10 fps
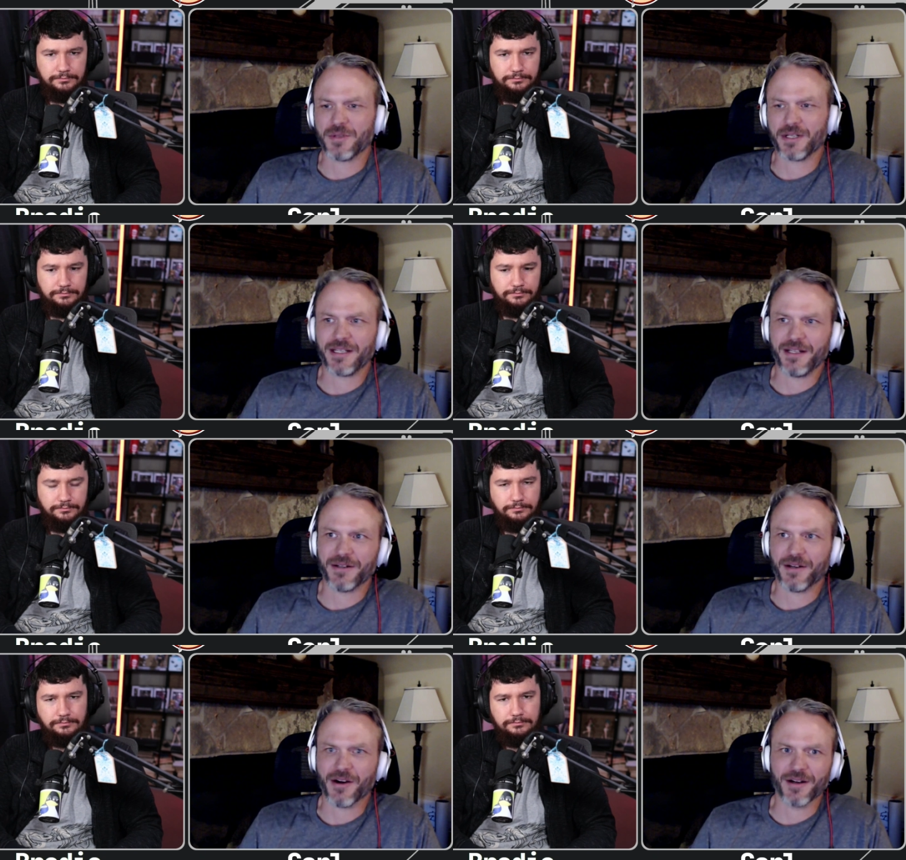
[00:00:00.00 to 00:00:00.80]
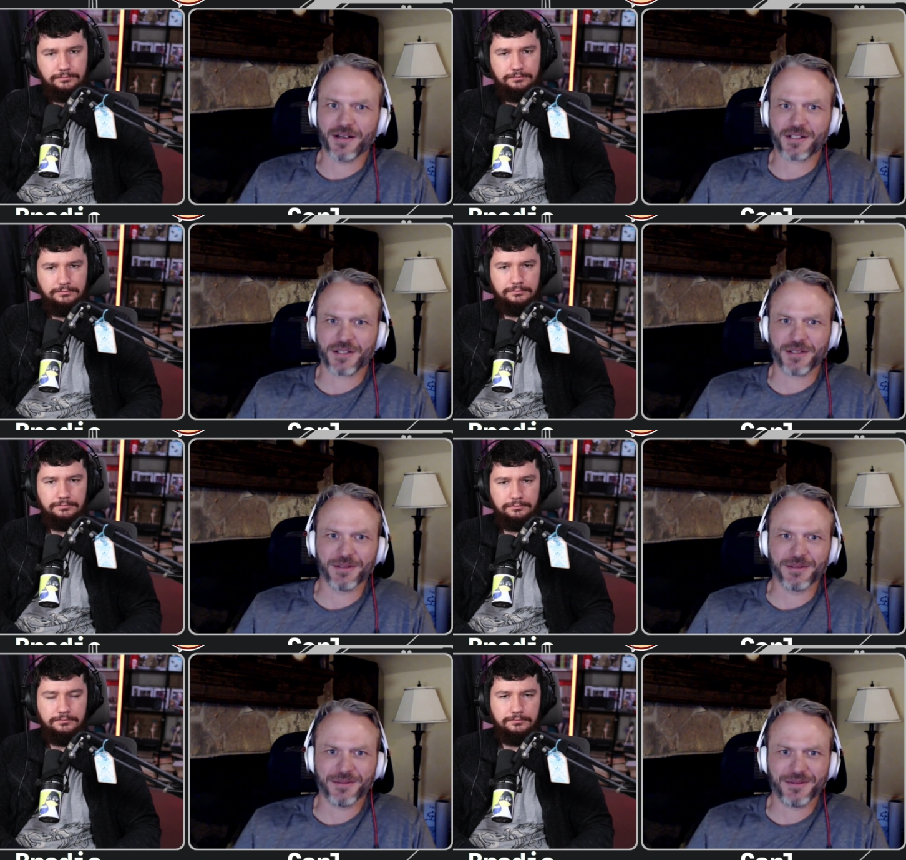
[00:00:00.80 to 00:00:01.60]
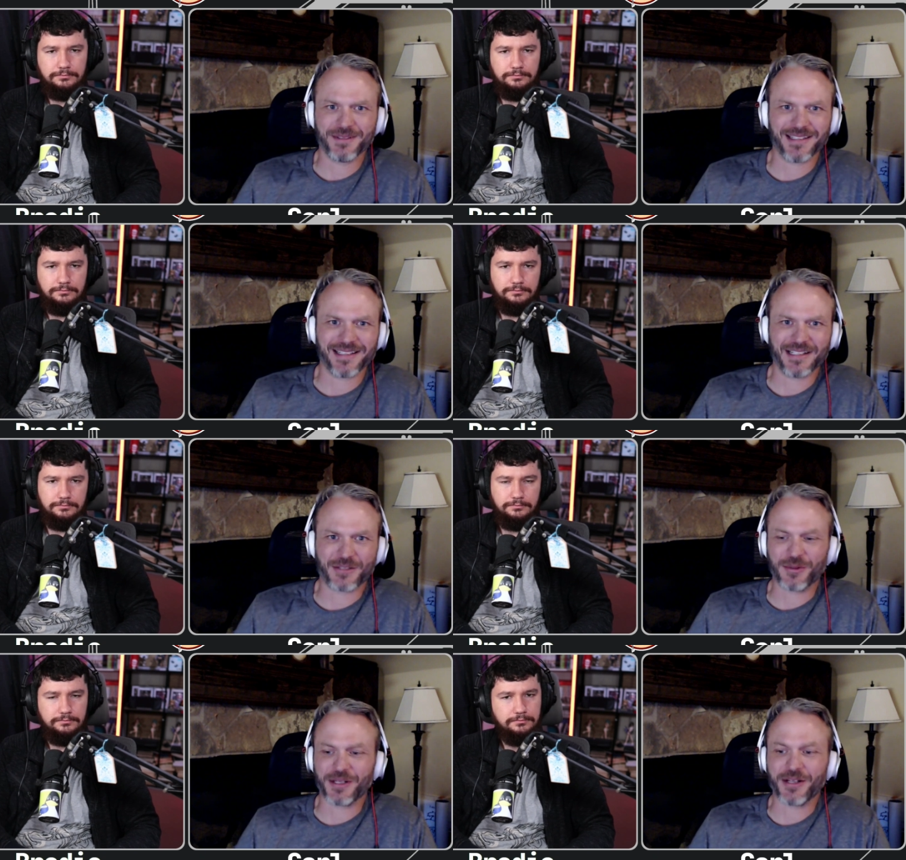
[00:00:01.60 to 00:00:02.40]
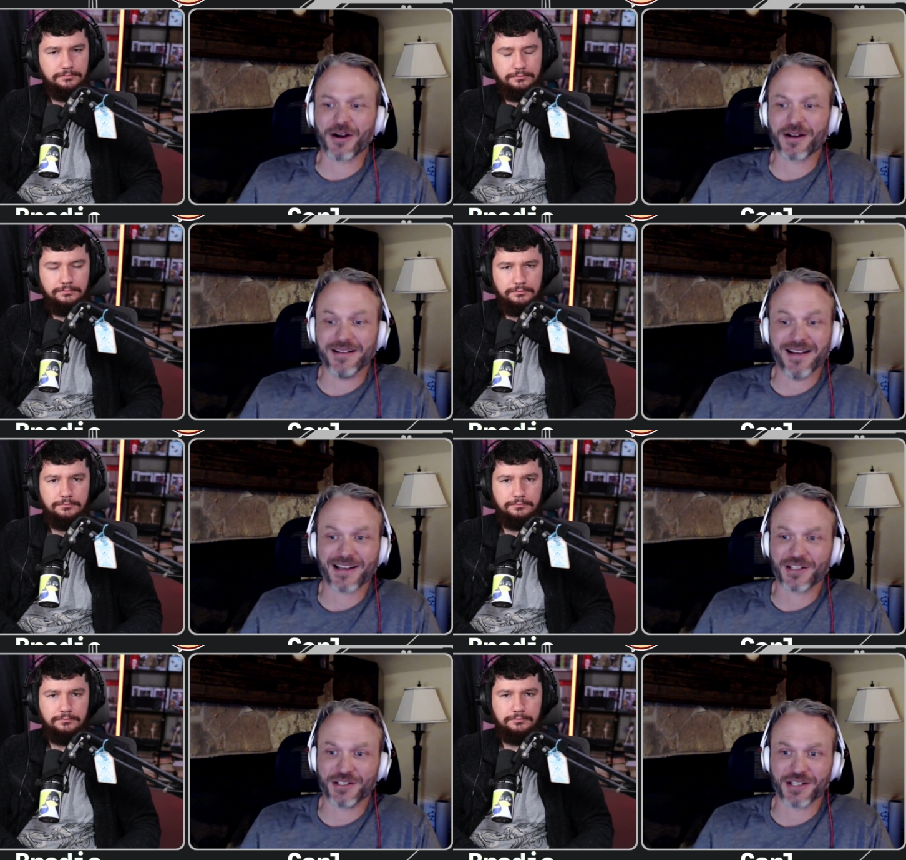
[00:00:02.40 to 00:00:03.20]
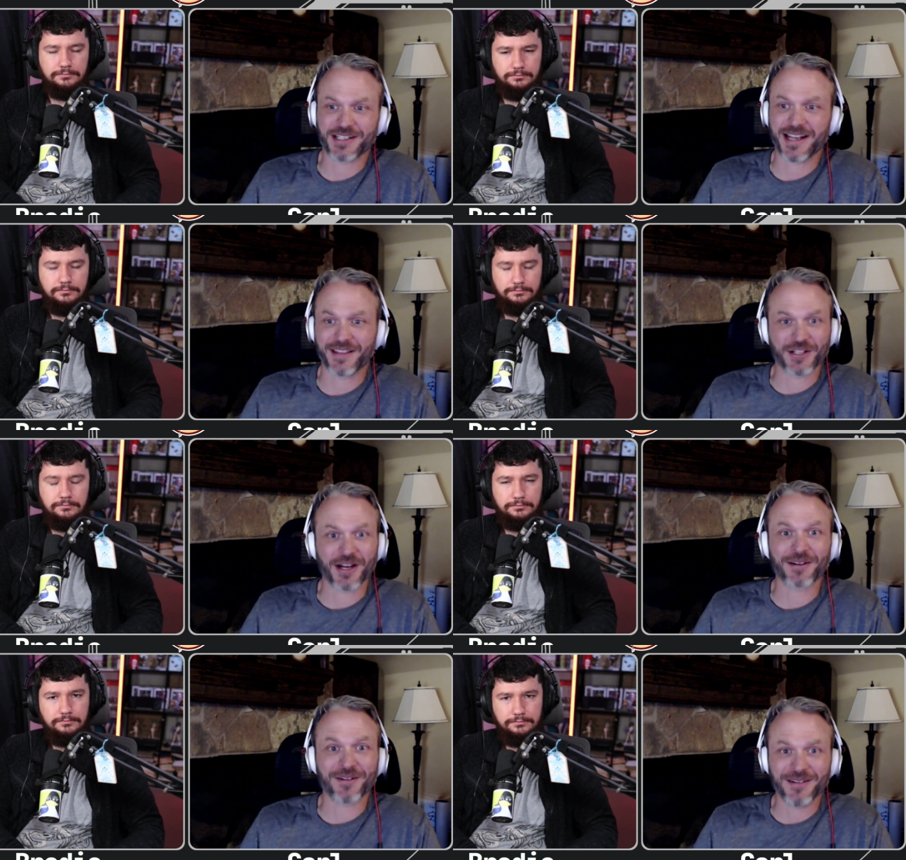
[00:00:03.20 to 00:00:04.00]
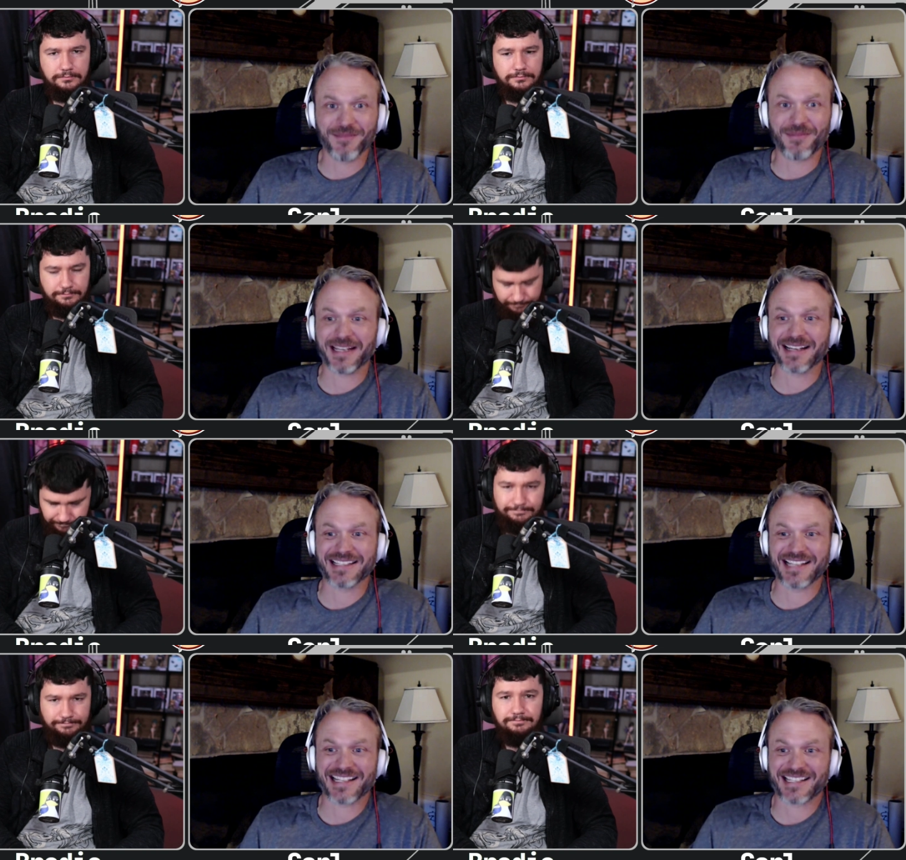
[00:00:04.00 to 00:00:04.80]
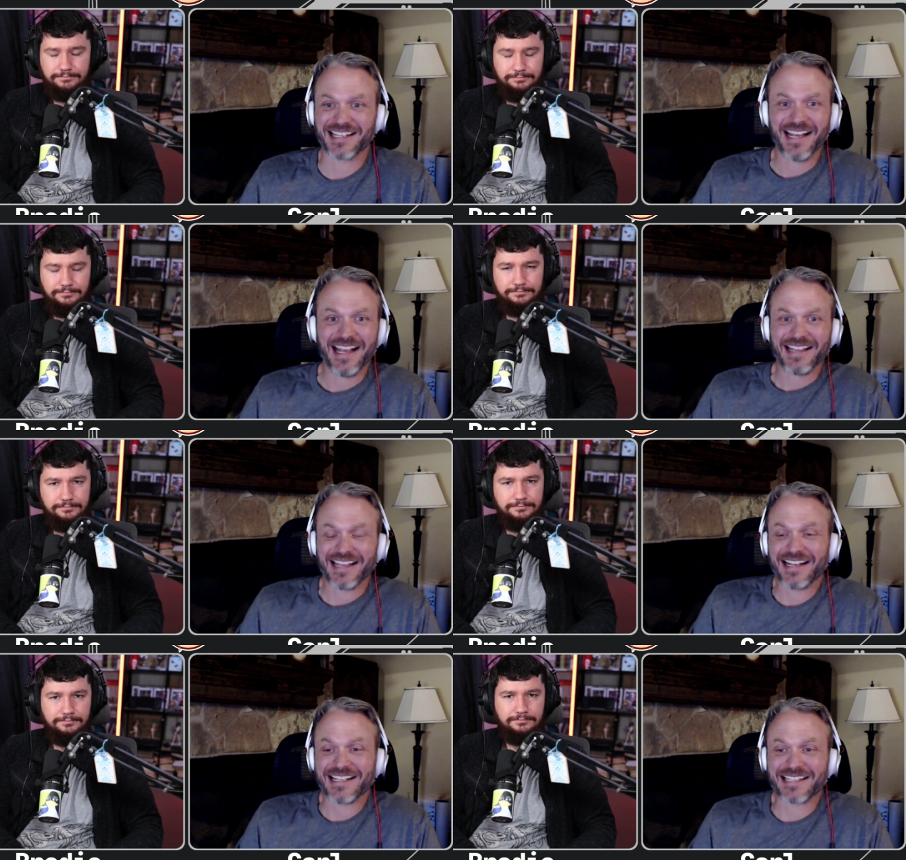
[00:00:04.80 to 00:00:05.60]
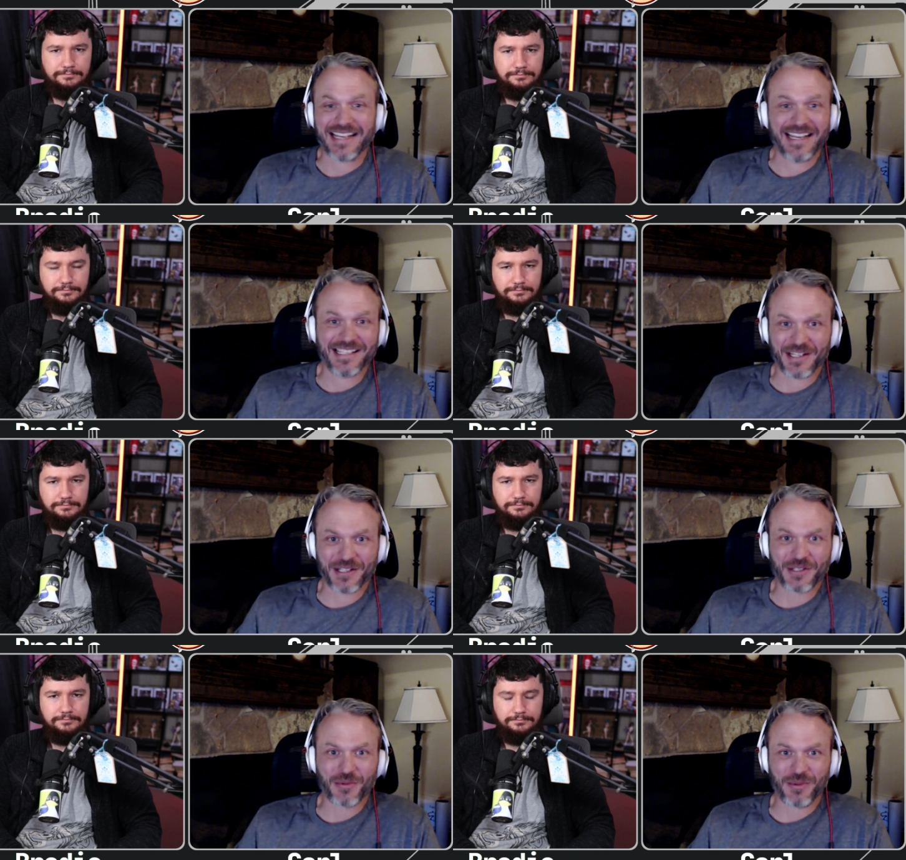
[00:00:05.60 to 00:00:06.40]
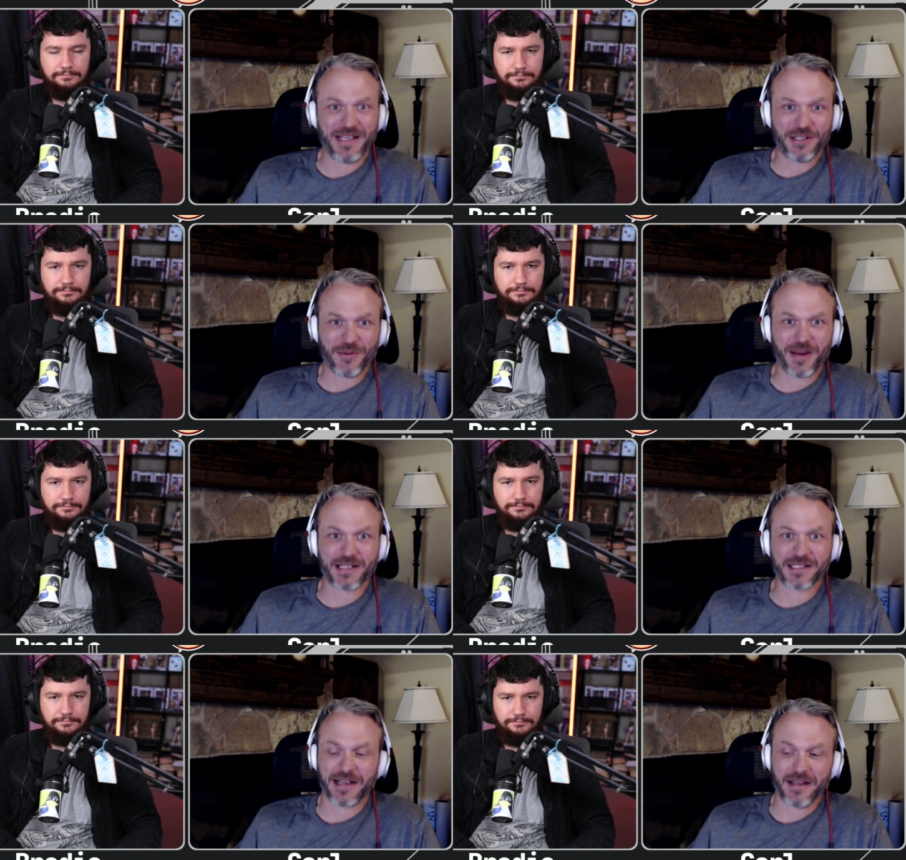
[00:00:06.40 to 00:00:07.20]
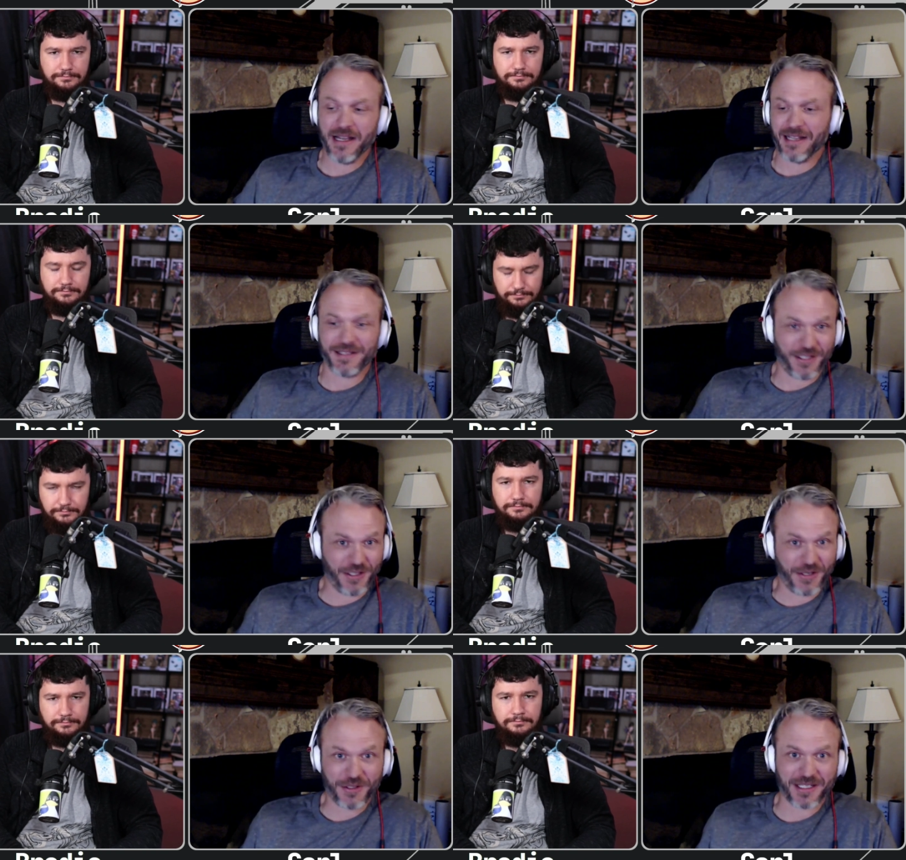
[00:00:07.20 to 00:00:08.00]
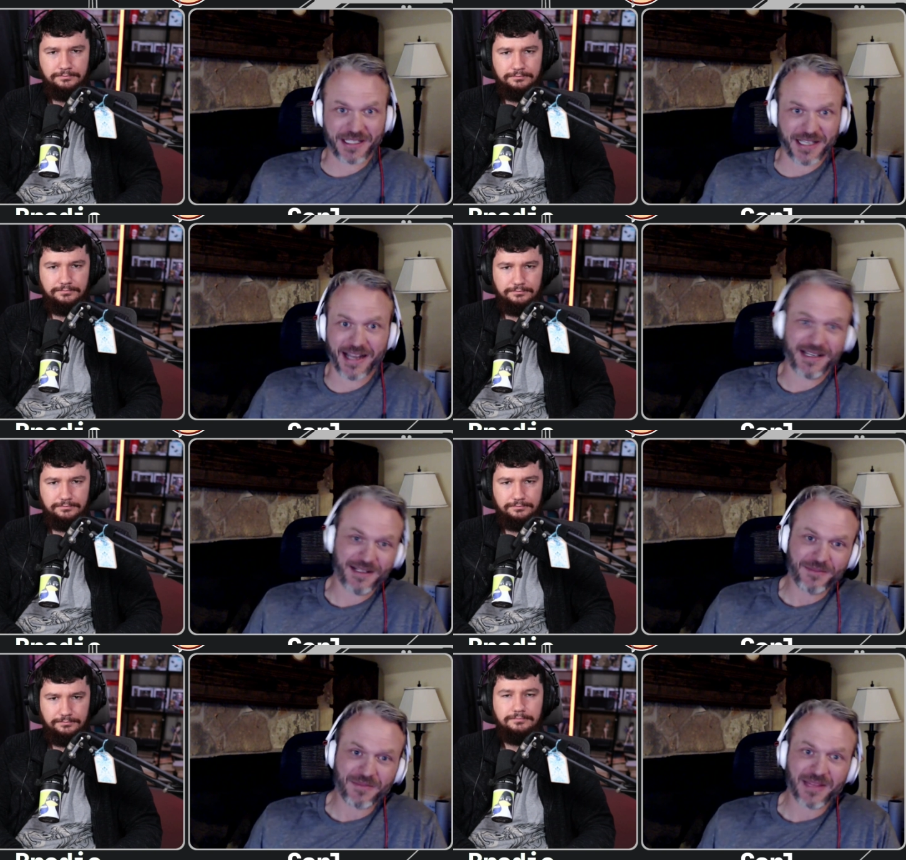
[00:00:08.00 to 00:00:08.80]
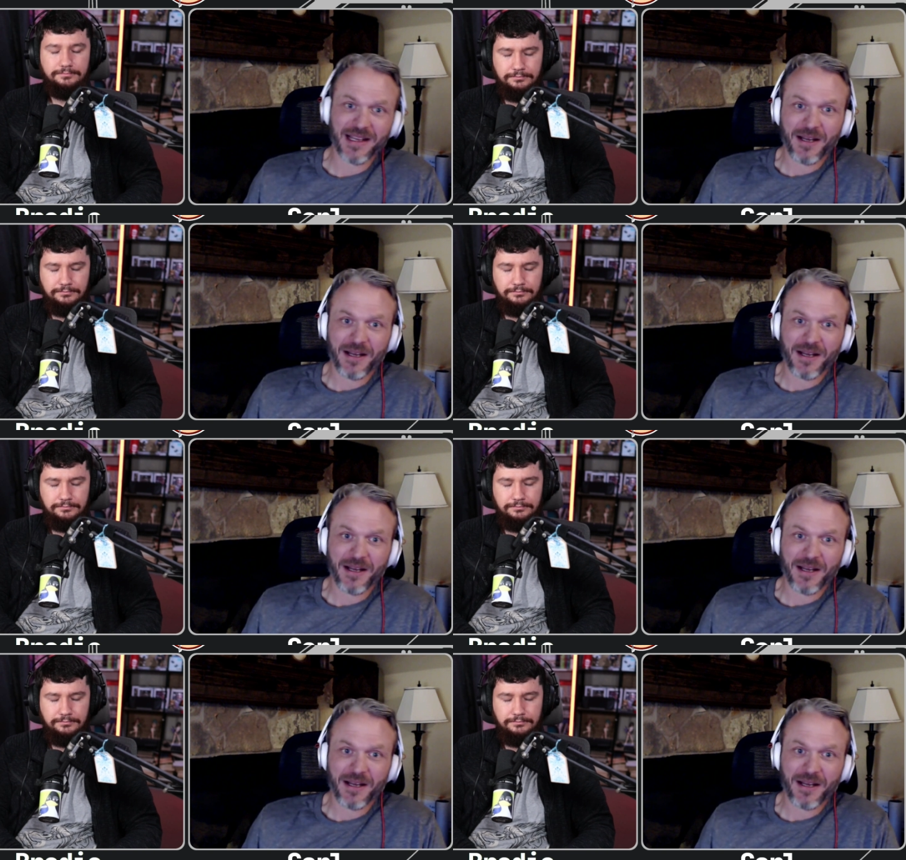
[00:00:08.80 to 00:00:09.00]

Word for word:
Speaker 1: really hard to it's really hard not to just add the toggle mm-hmm. because mm-hmm. that's that is the easiest easy way to say let the user decide. Mm-hmm.